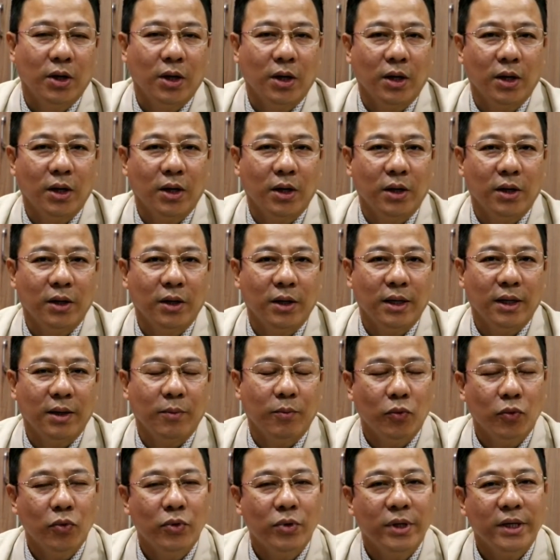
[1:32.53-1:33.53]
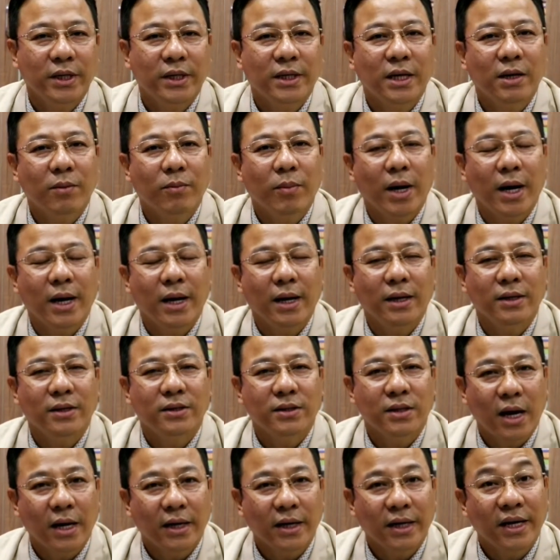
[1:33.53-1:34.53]
a book written by
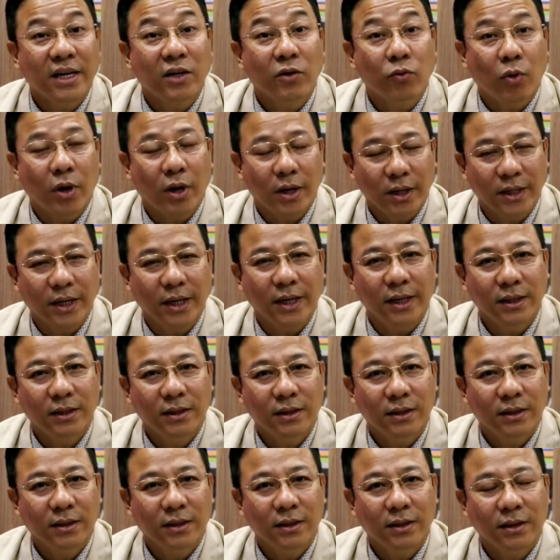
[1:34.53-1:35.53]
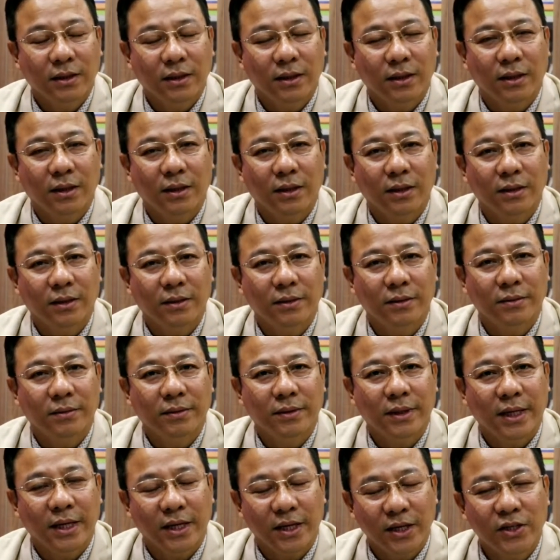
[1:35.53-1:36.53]
Sir Edward Gate, A
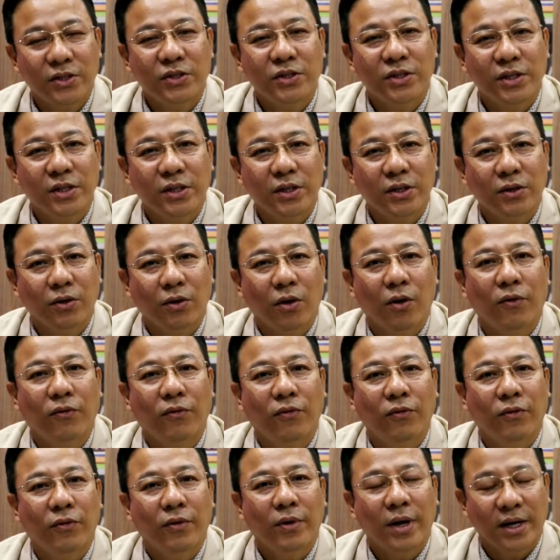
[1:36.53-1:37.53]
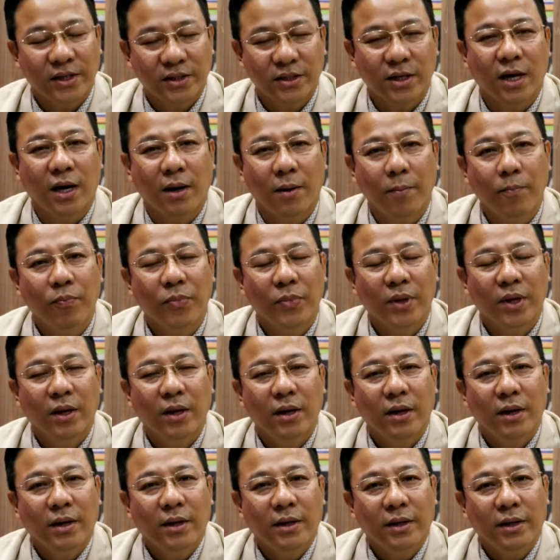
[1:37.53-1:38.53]
History of Assam,
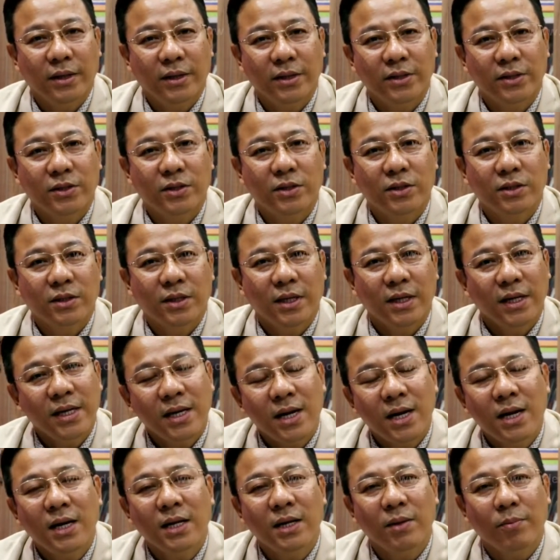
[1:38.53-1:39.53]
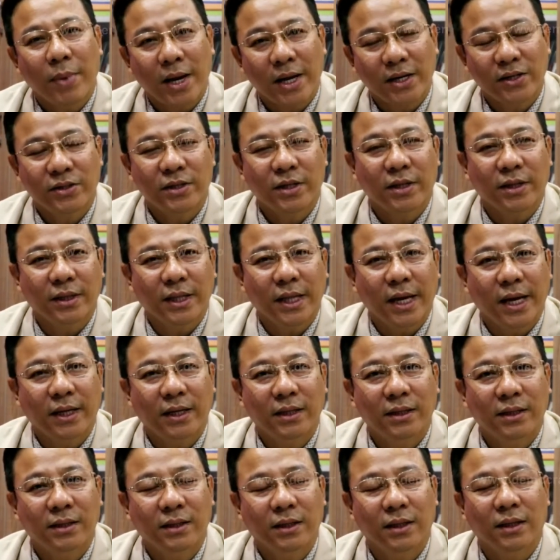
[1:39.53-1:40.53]
it is clearly mentioned
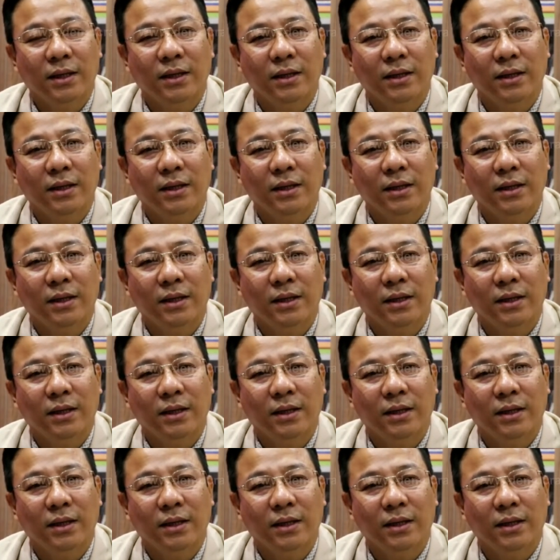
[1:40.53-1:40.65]
that